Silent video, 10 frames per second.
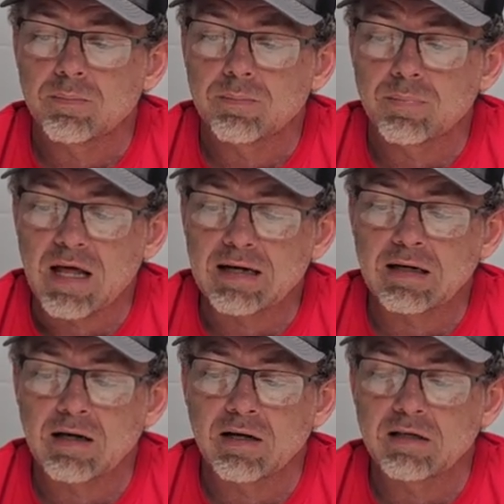black
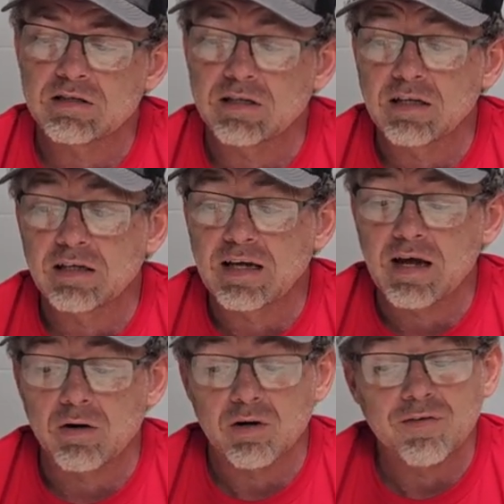line is an
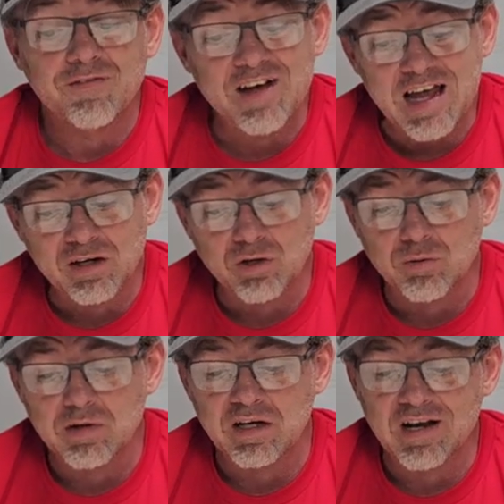indicator of vacuum
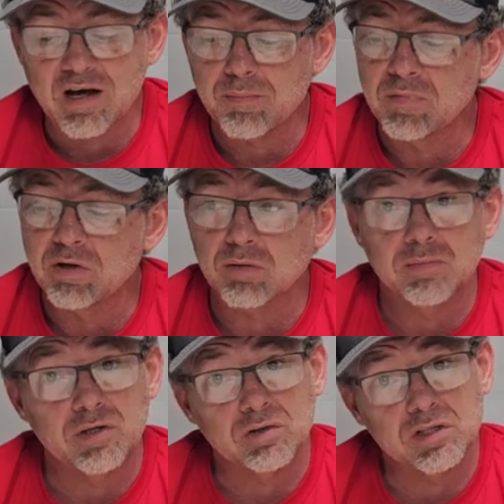and not milk.
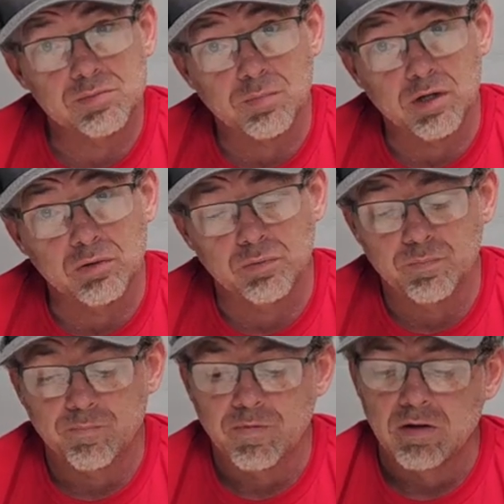Milk is blue.
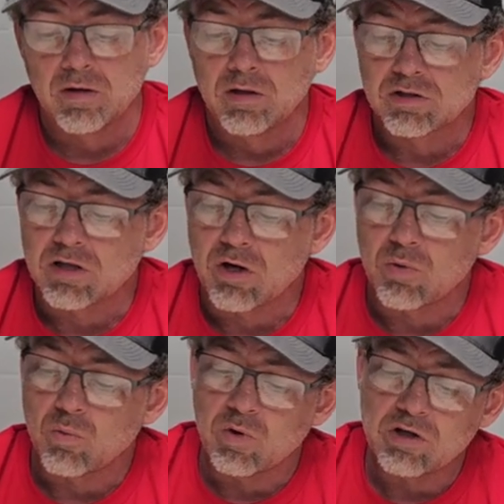So
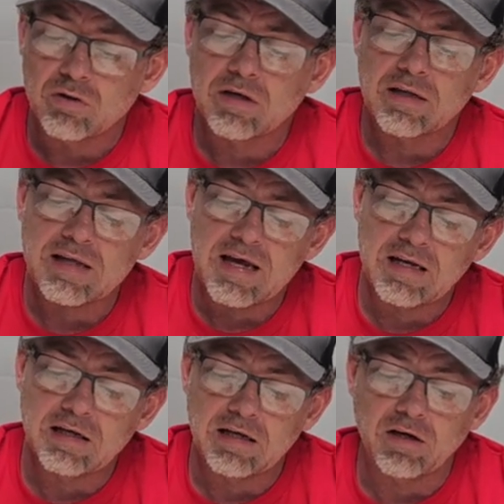when you get that
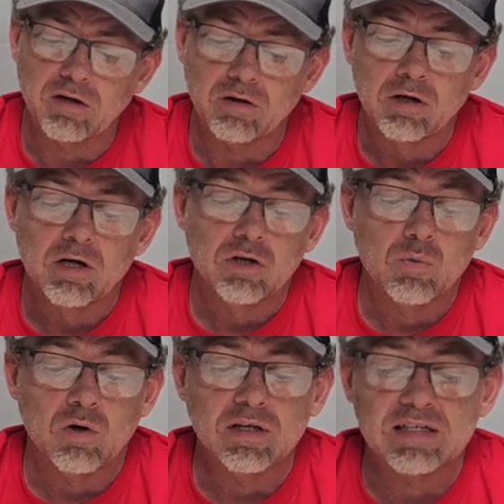in here, you
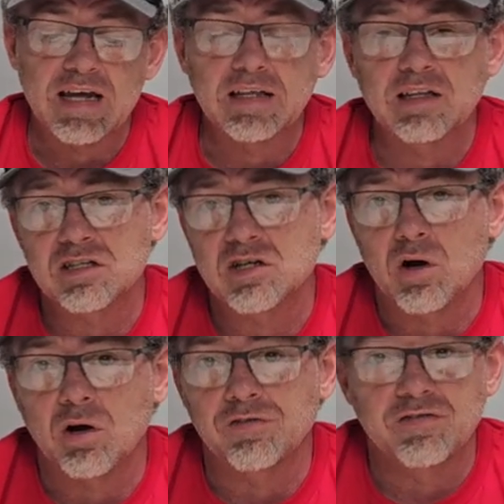want to take this
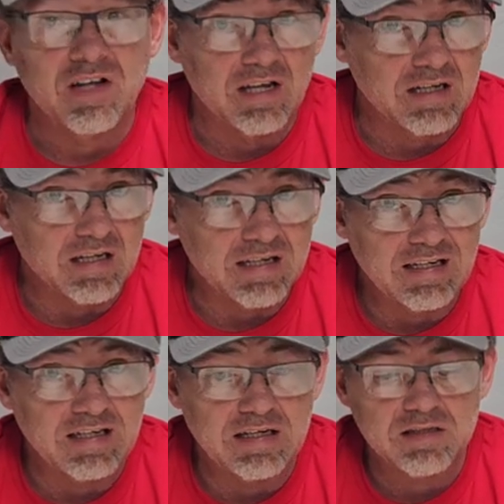off and clean
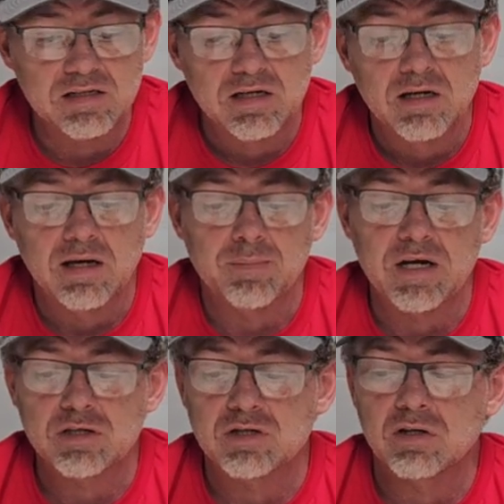it and make
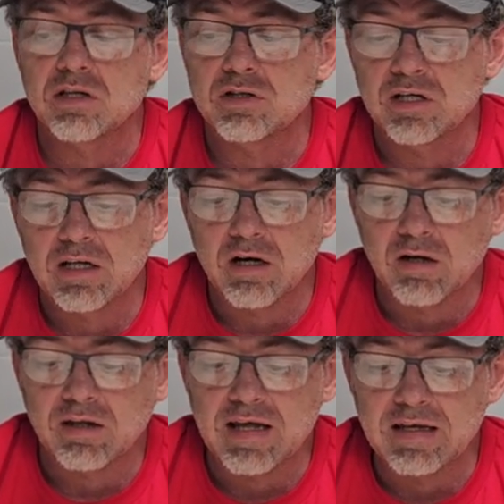sure that you get all
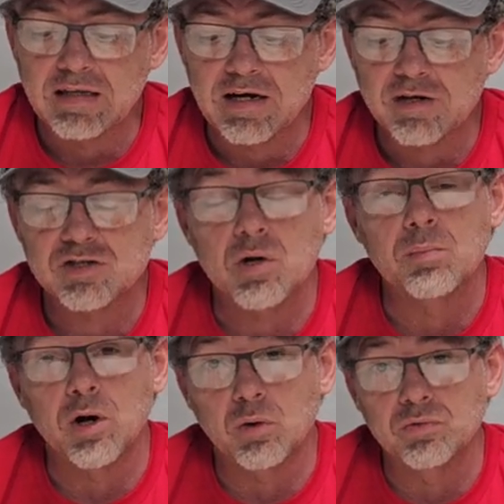of that in there so
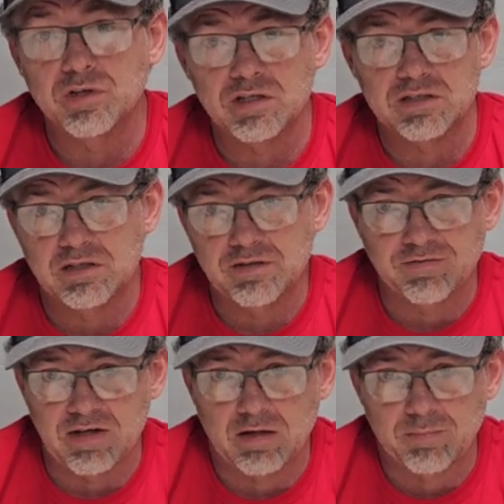mold doesn't
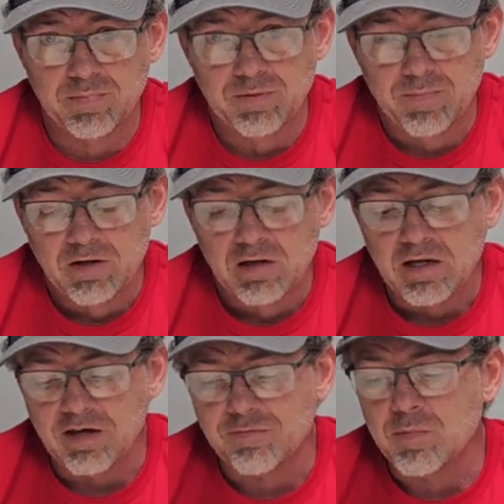develop.
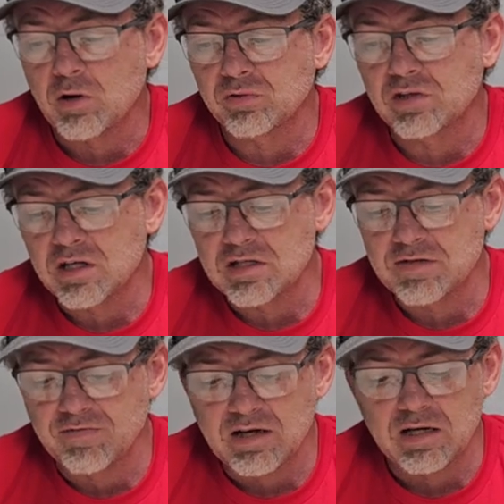If mold does
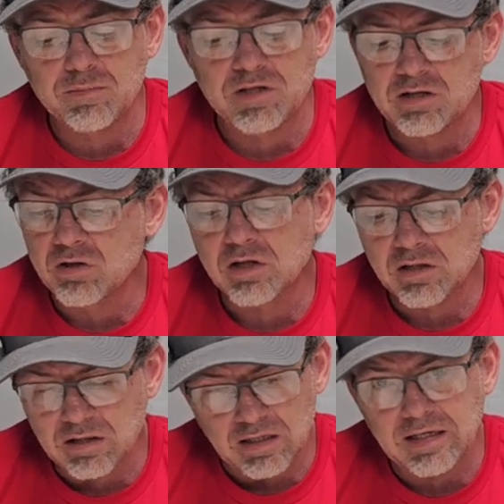develop, then you can
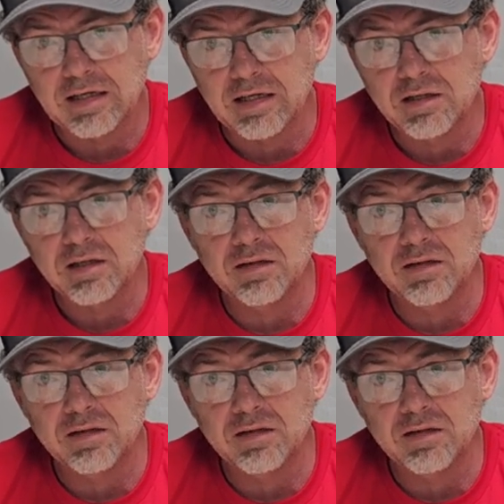clean it